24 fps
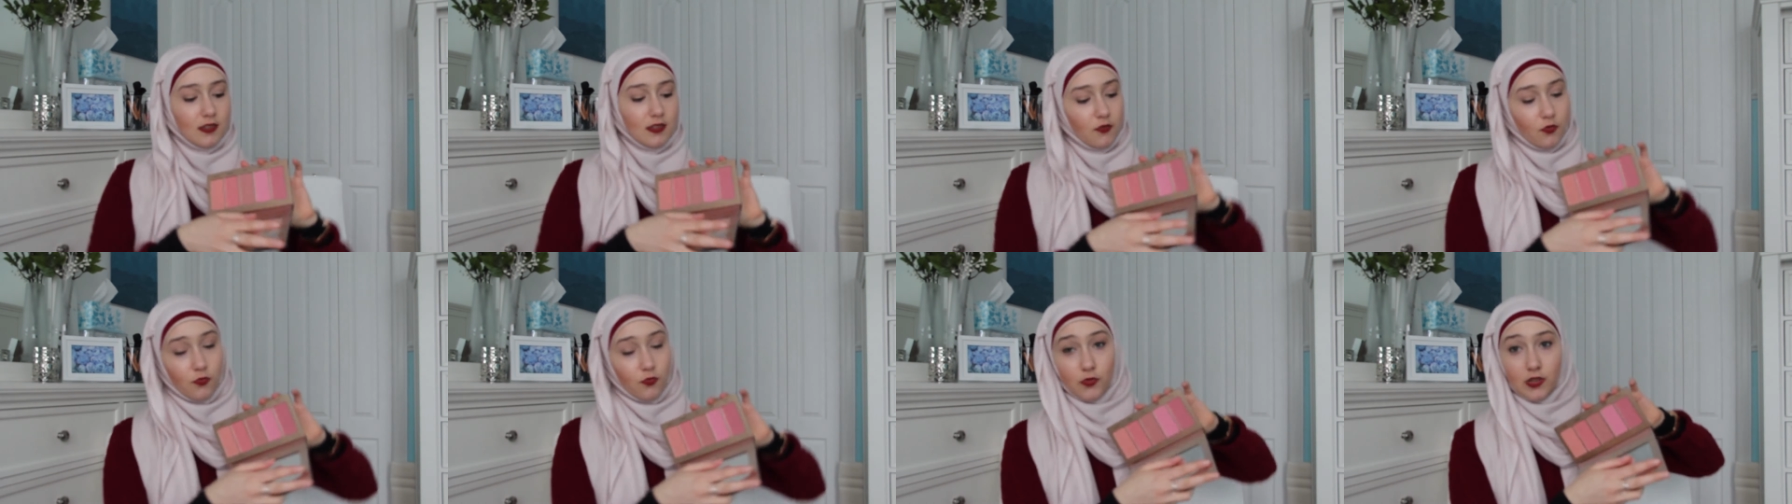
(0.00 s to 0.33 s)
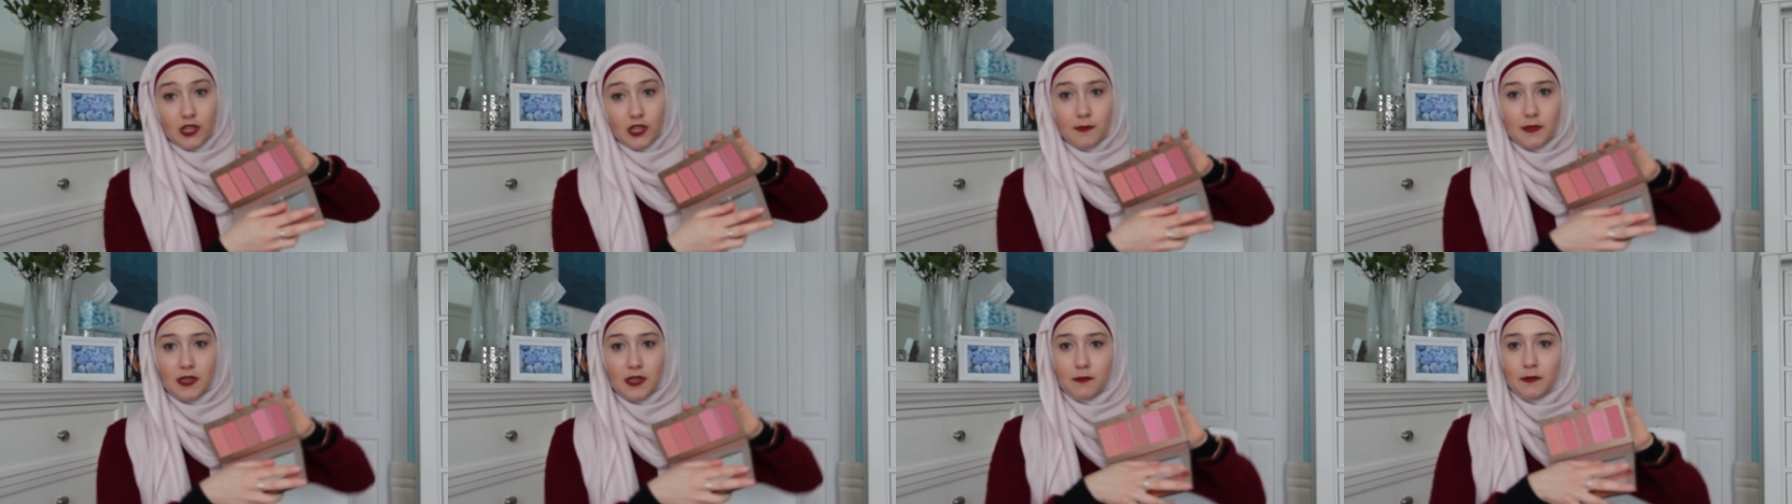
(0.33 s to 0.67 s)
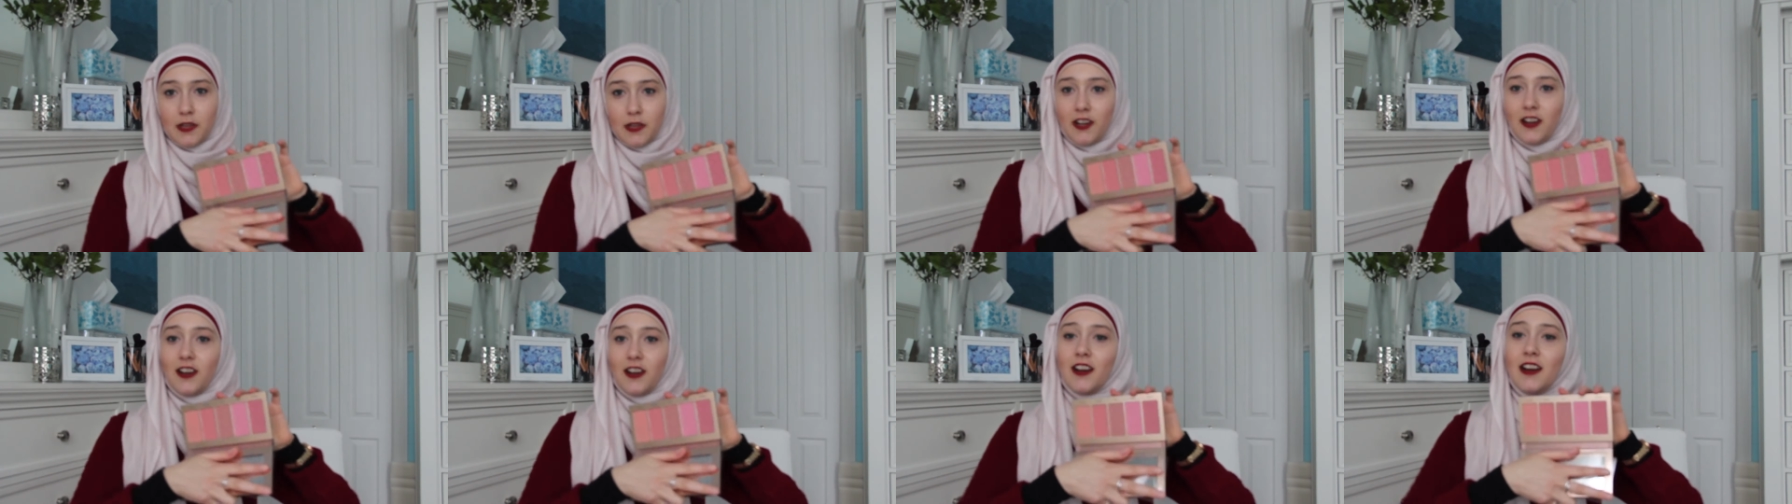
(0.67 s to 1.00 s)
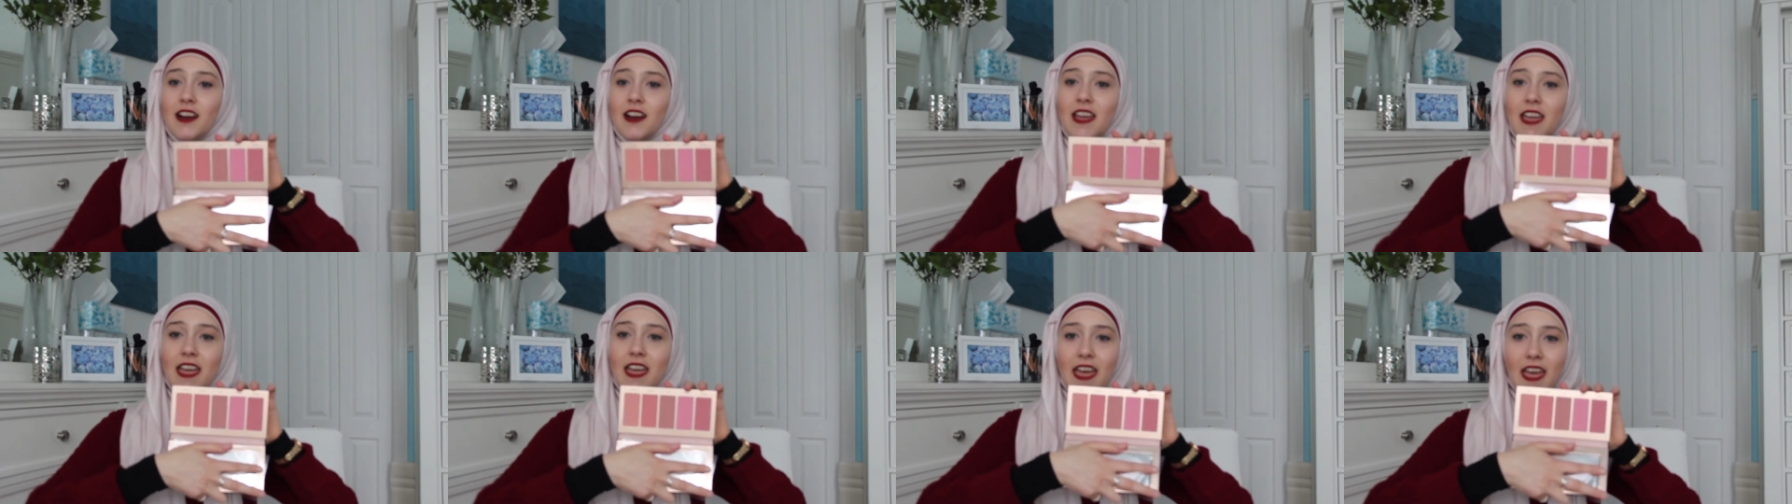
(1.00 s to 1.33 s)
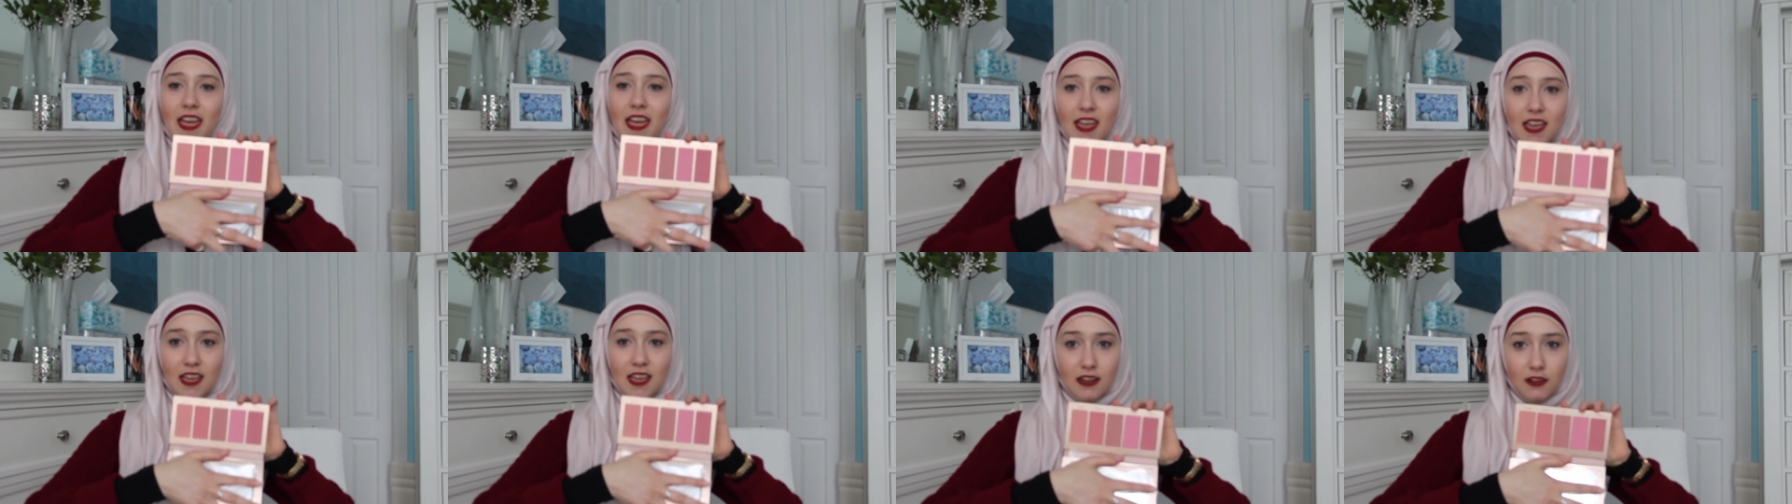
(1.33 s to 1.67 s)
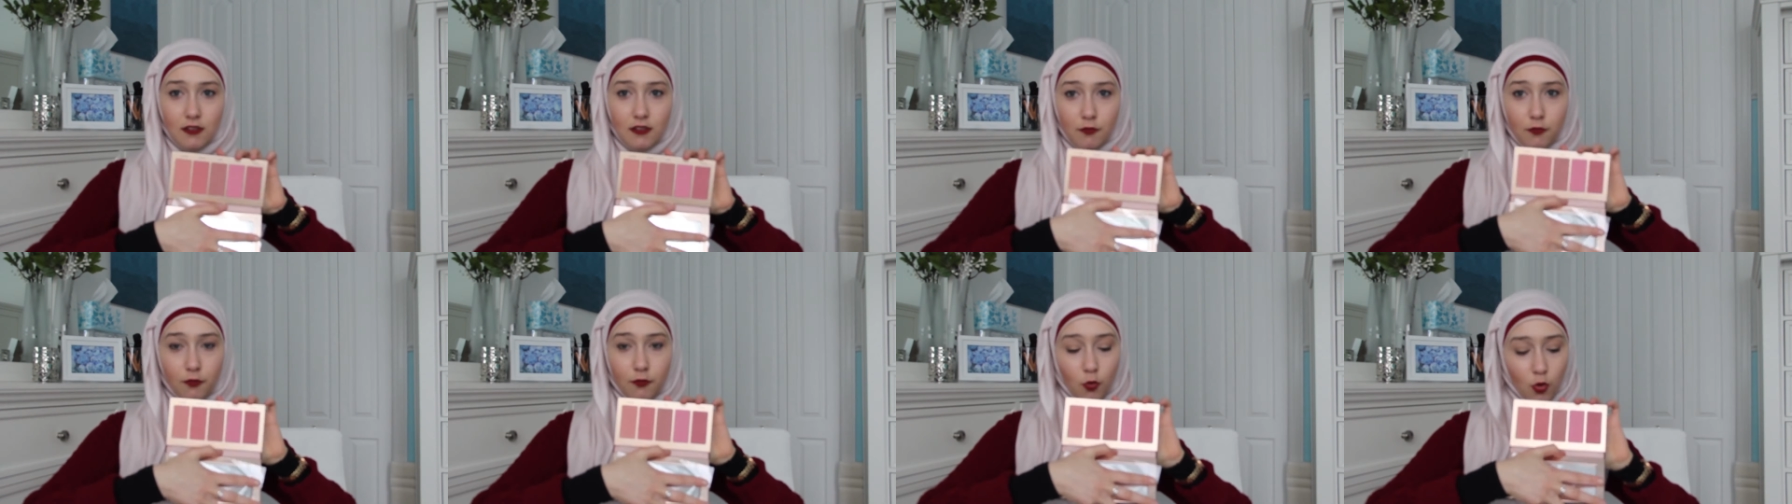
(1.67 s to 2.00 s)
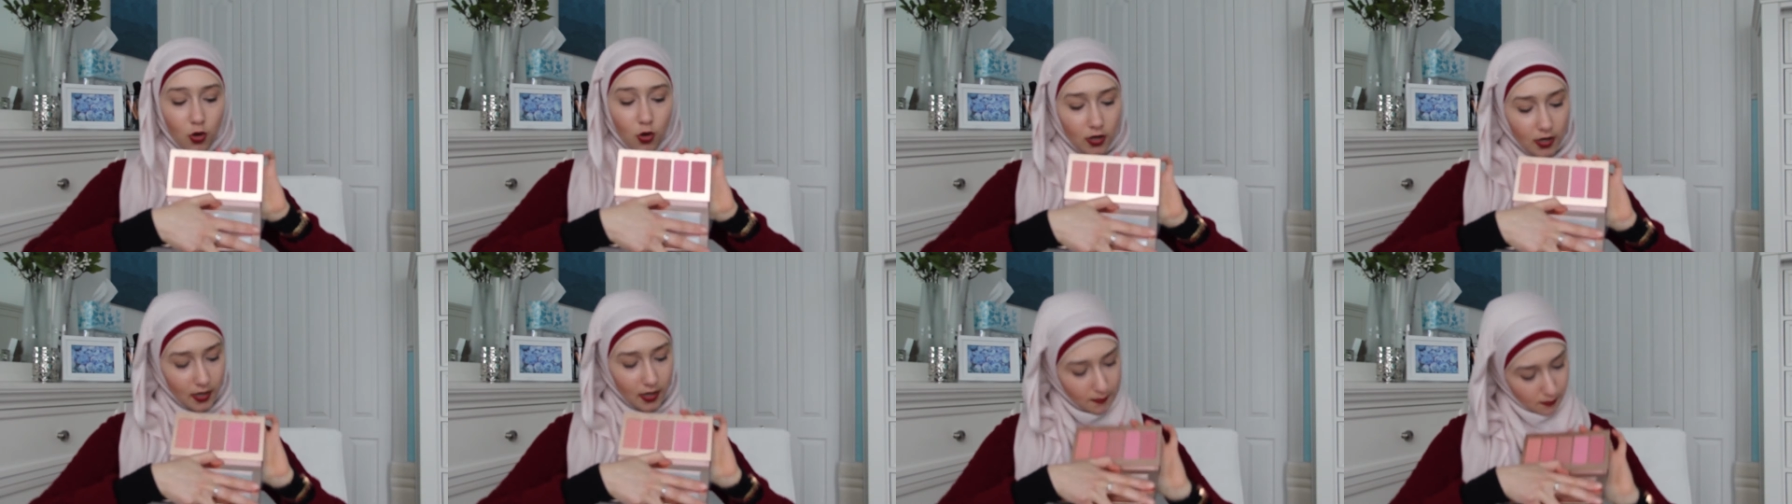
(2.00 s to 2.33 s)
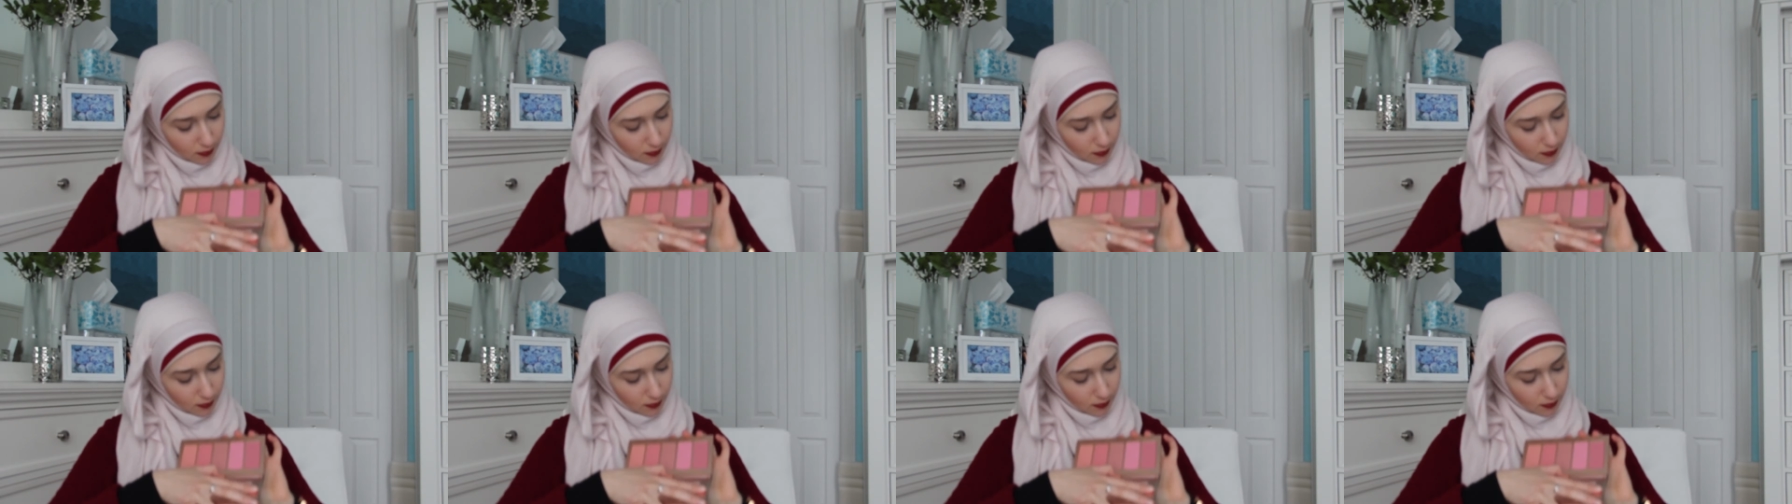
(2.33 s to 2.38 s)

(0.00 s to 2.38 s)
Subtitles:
a really big mirror and 4